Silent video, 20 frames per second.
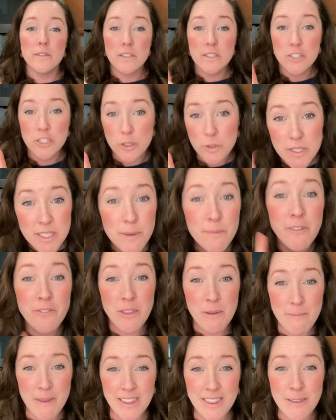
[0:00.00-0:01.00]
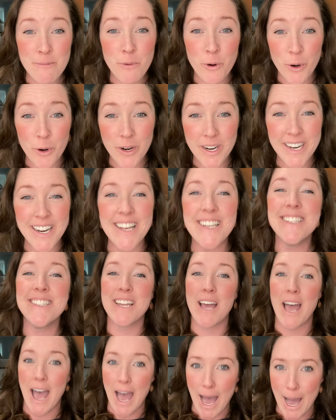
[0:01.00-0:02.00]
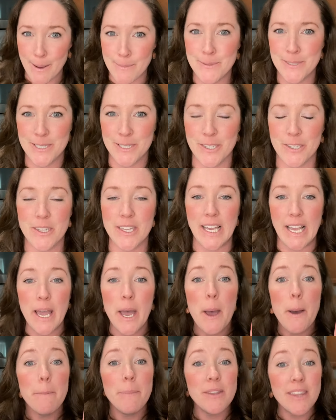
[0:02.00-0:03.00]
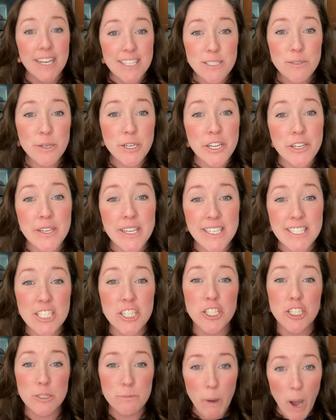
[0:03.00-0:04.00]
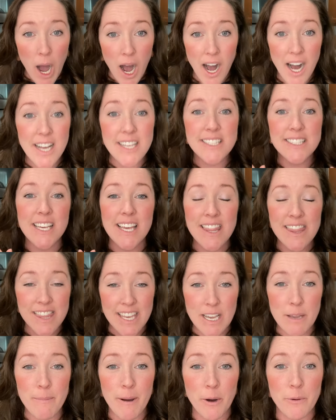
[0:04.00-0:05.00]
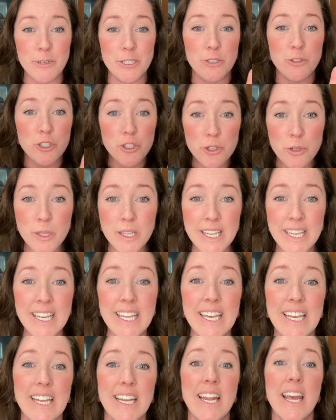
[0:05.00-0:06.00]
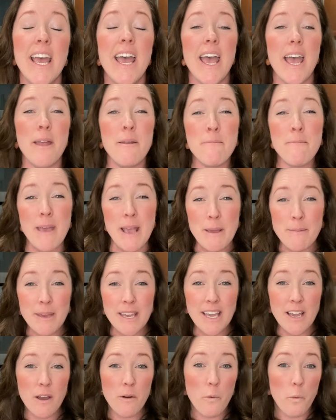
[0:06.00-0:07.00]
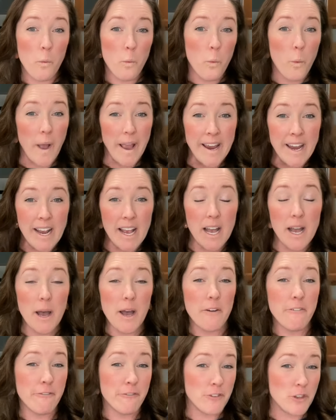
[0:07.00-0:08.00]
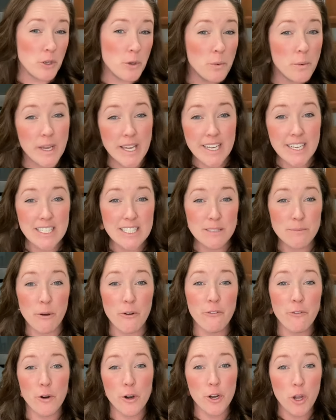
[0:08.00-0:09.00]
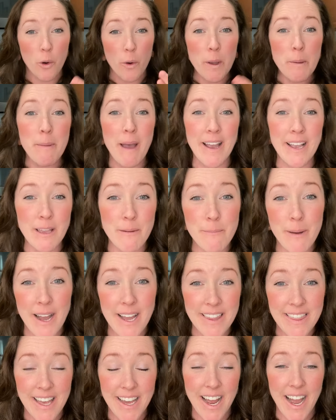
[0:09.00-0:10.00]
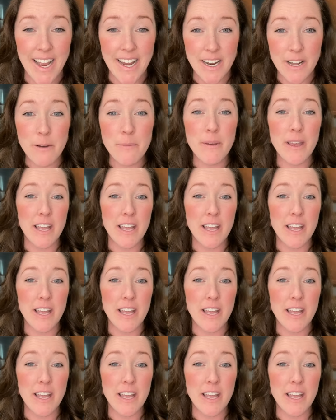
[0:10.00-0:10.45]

Do some of them make them more organized? Absolutely. But that's where you need to just pause and think about what you truly need and maybe wait a few weeks before going back and buying that item.